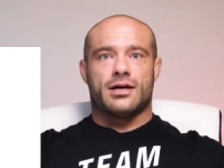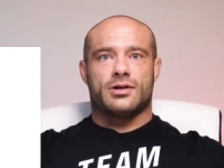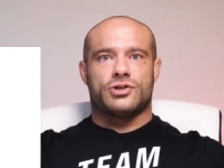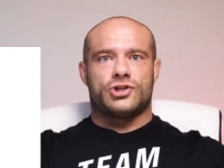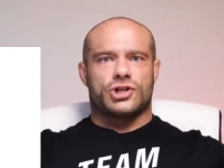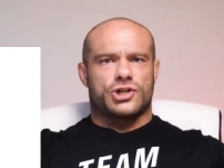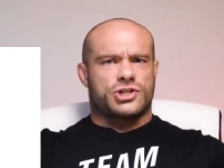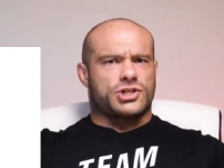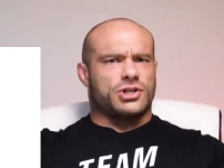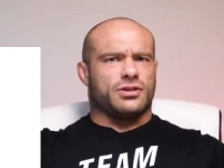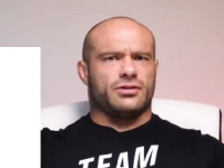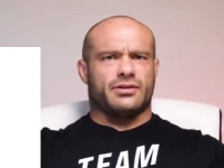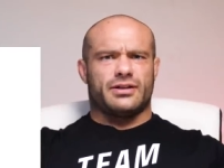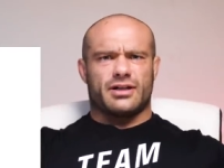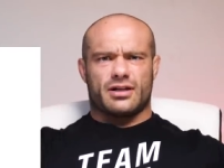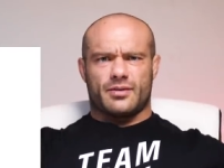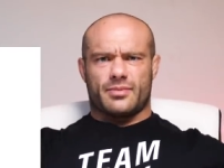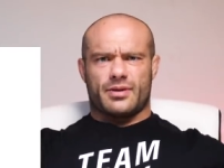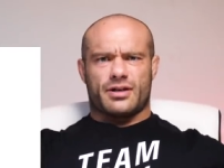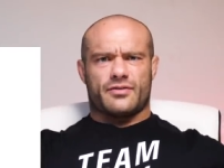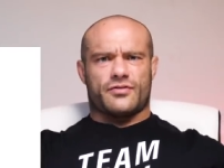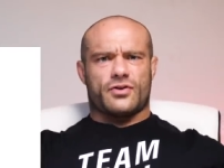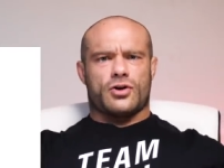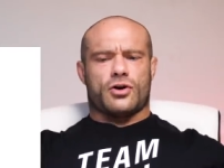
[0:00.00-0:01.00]
Just a little
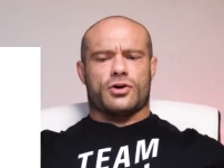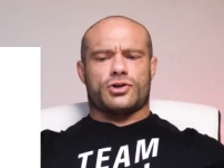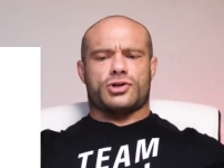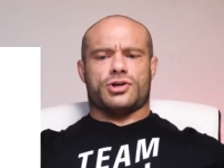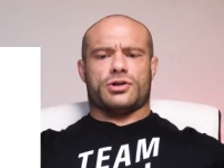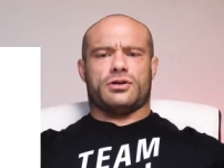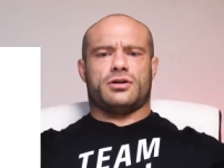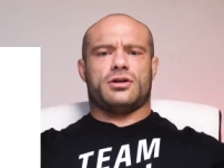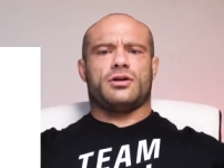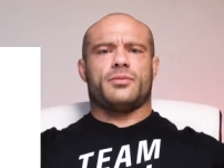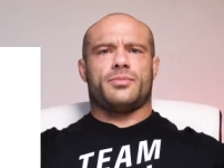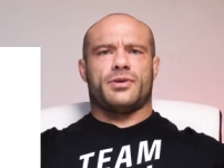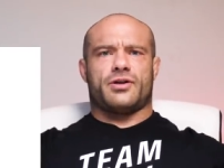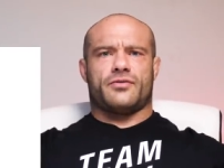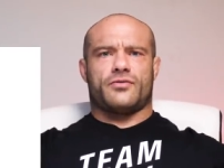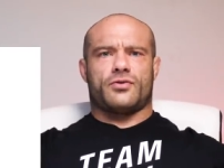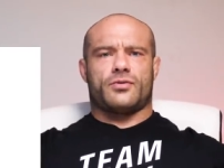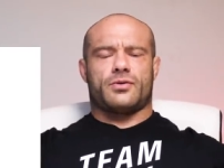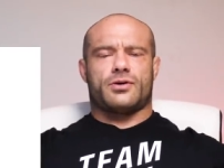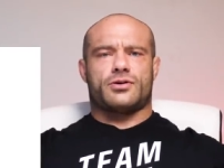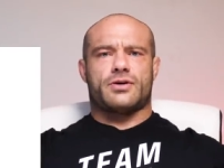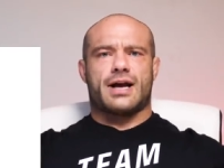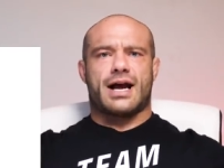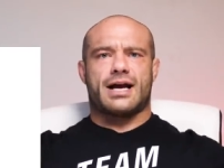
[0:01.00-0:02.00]
bit of an arch and a little bit of a
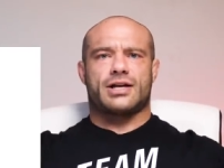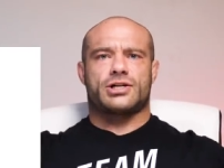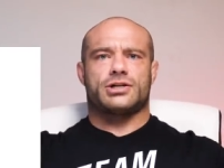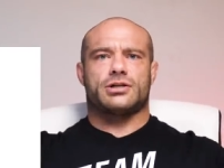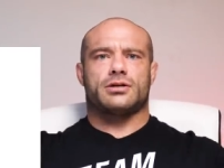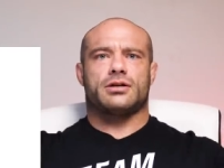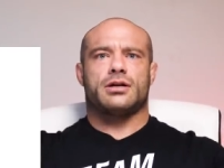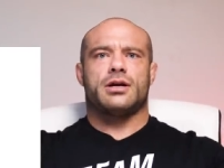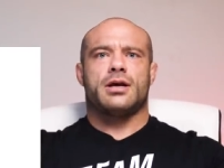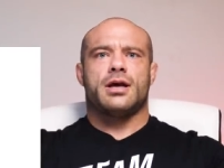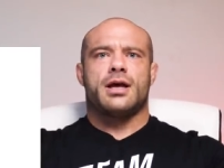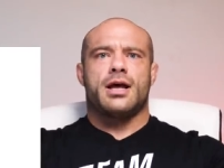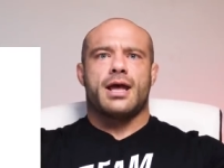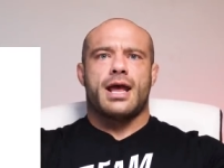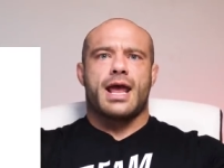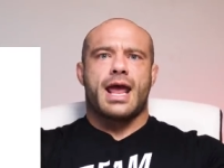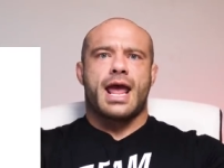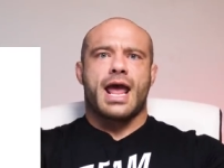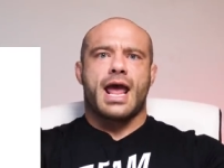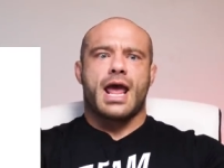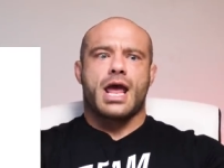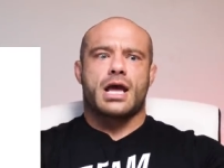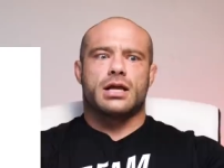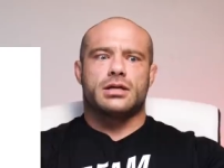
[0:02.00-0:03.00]
retraction.
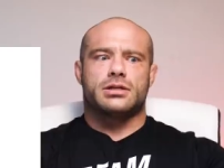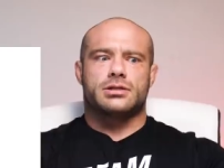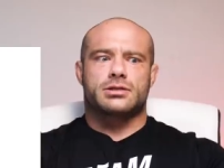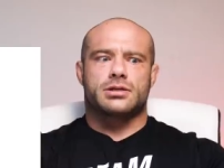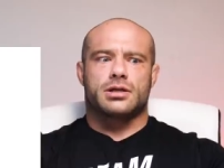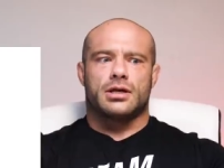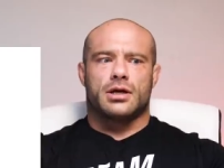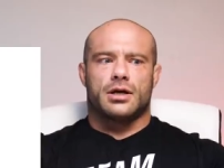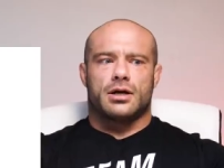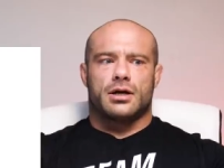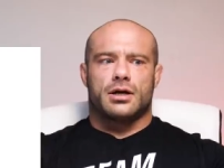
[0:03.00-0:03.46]
And